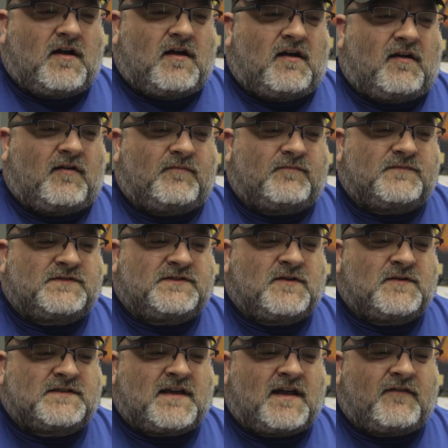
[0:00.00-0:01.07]

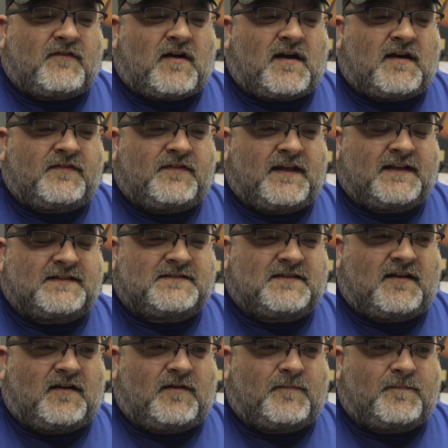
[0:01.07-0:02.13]
so it's kind of odd that
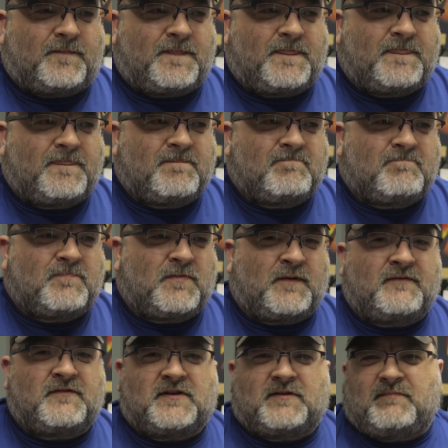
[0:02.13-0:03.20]
they're
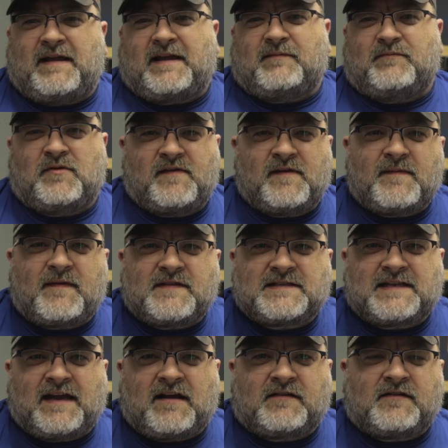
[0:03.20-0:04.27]
even going to make a movie about
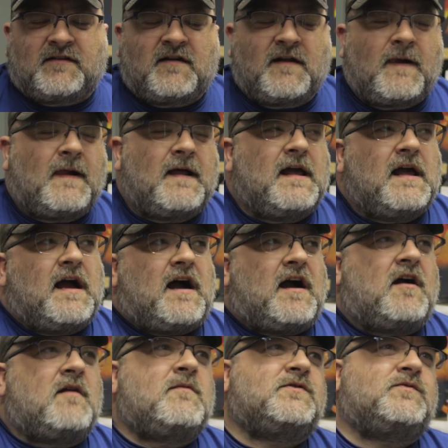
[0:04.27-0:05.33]
this character.
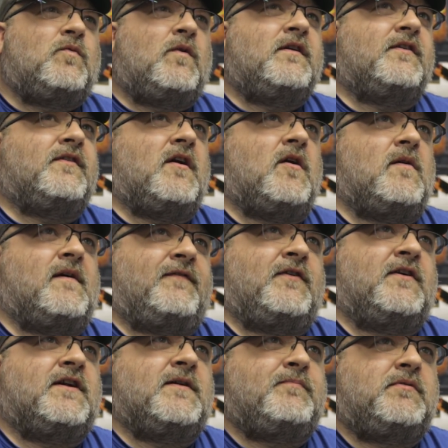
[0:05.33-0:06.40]
I almost wonder, though, if
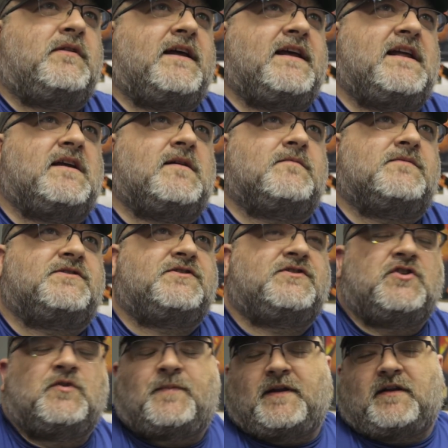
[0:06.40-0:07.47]
they're going to play him
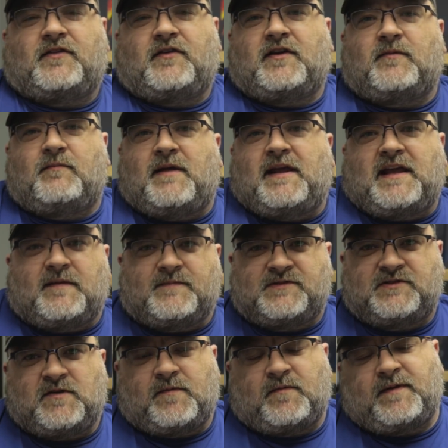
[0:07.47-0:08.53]
stupid, or they're going to make him
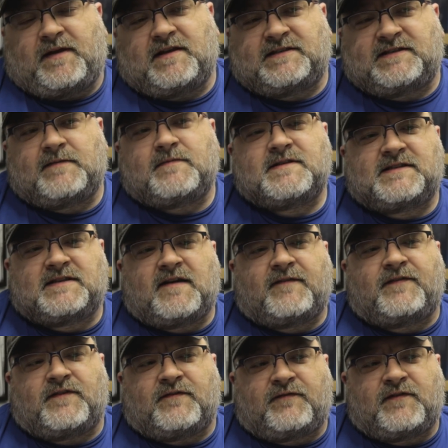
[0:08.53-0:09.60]
stupid, because some of the
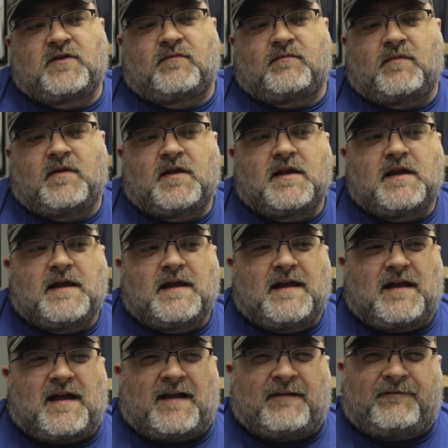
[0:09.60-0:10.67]
stuff in the film,
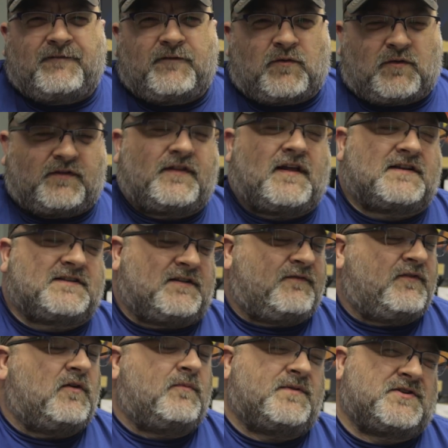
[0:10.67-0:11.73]
or not the
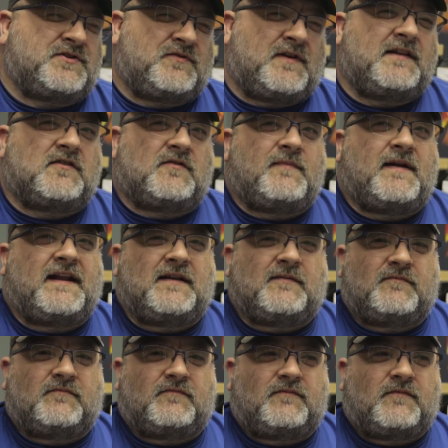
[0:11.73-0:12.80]
film, but the trailer, made
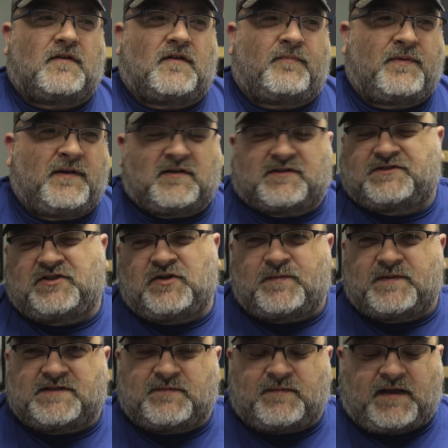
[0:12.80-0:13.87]
him appear
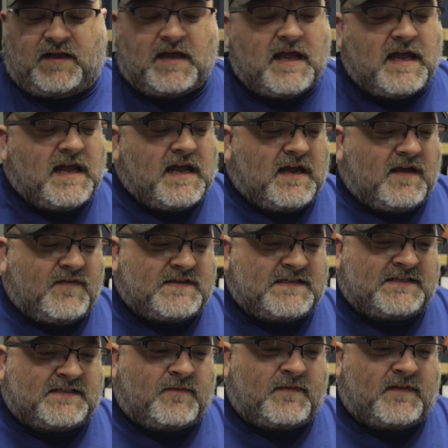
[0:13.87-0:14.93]
stupid to me. And this
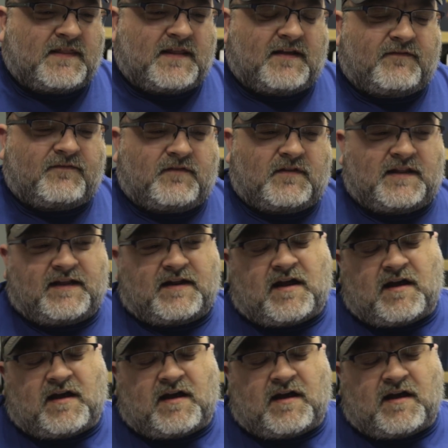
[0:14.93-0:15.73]
is something that